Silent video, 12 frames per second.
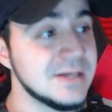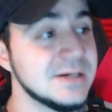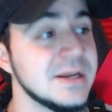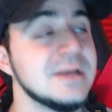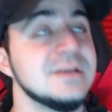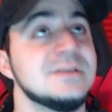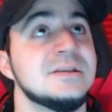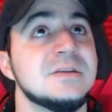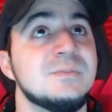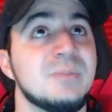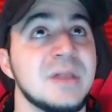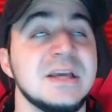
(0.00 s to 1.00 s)
is this
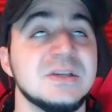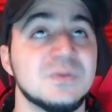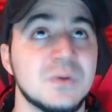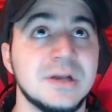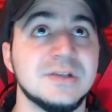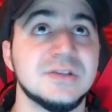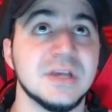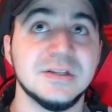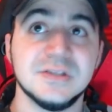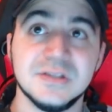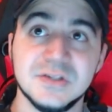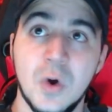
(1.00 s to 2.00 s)
place where it's
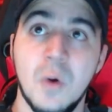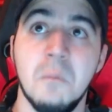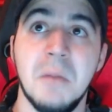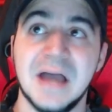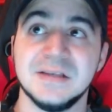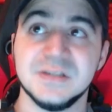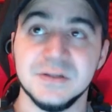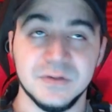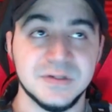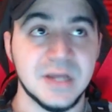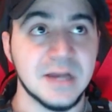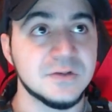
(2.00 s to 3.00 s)
so massive. It's
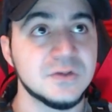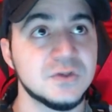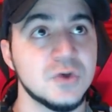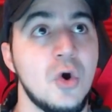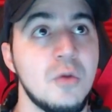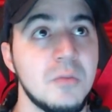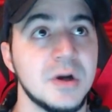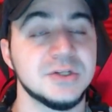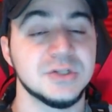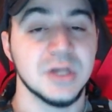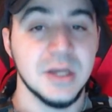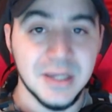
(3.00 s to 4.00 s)
got so
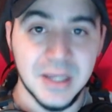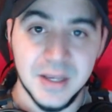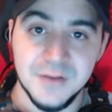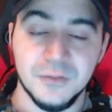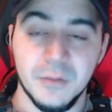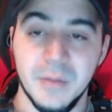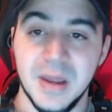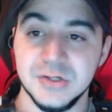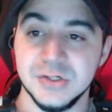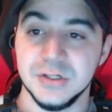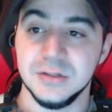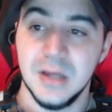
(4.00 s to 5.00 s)
much
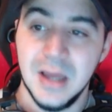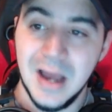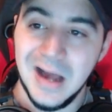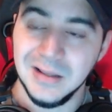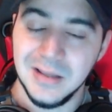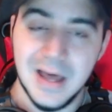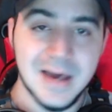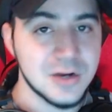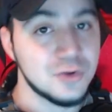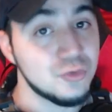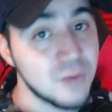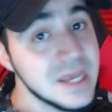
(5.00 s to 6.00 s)
information, a lot of
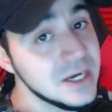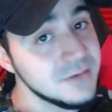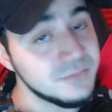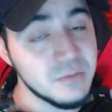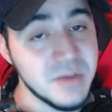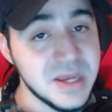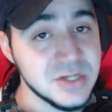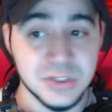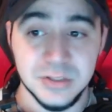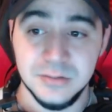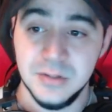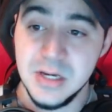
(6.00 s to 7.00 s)
great
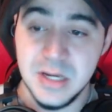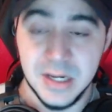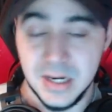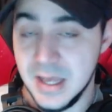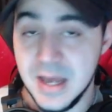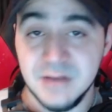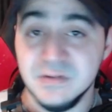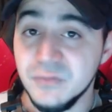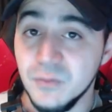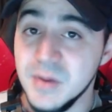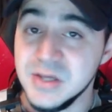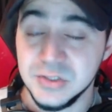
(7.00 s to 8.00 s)
information, and a lot of
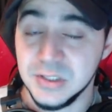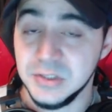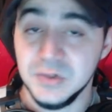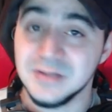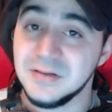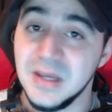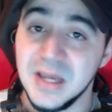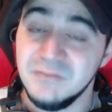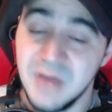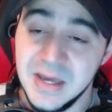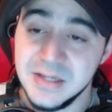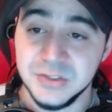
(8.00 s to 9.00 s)
information that you can take
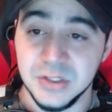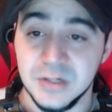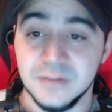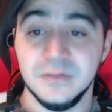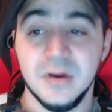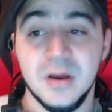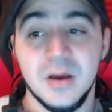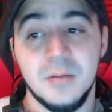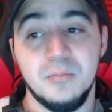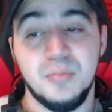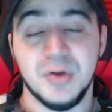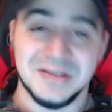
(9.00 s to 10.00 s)
advantage of.
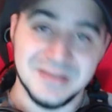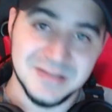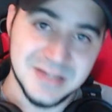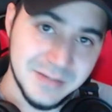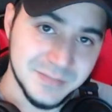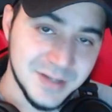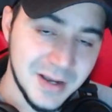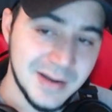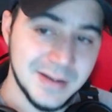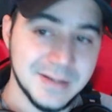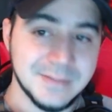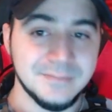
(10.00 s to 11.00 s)
But at the same
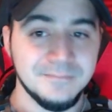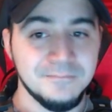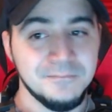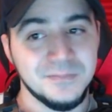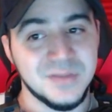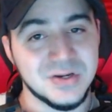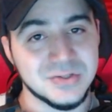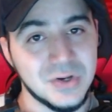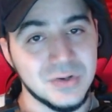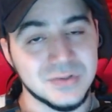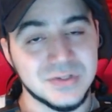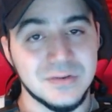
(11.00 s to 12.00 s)
time, there's
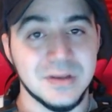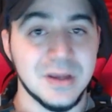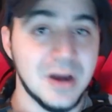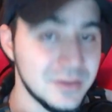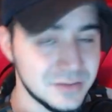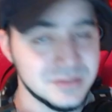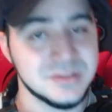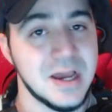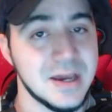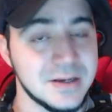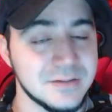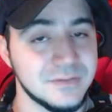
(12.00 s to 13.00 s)
also the other
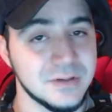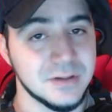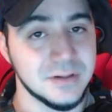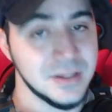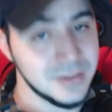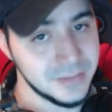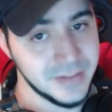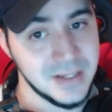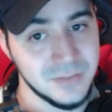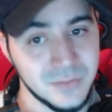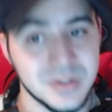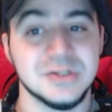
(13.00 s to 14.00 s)
side of the internet,
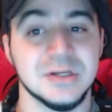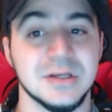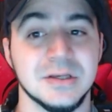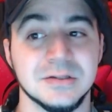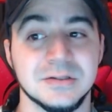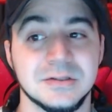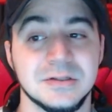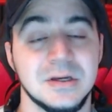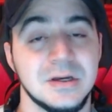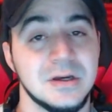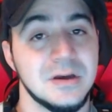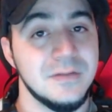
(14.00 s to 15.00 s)
which is
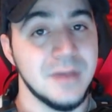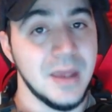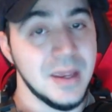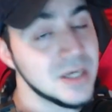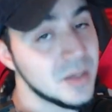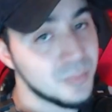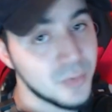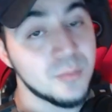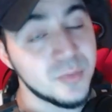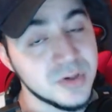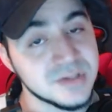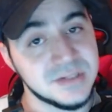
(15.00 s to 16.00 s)
the
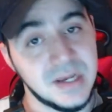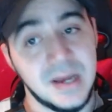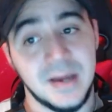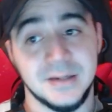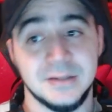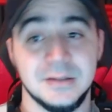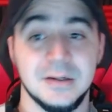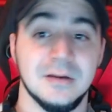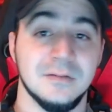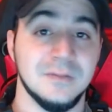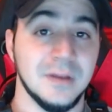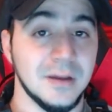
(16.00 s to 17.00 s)
inappropriate side,
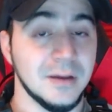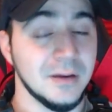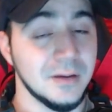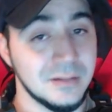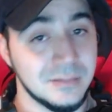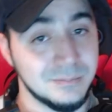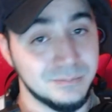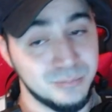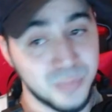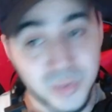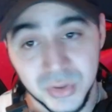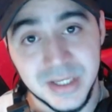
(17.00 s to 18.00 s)
the
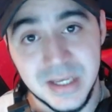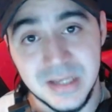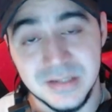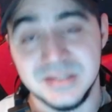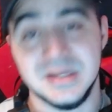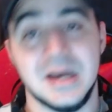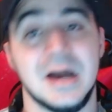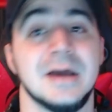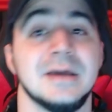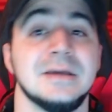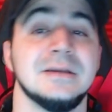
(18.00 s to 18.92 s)
bullying side.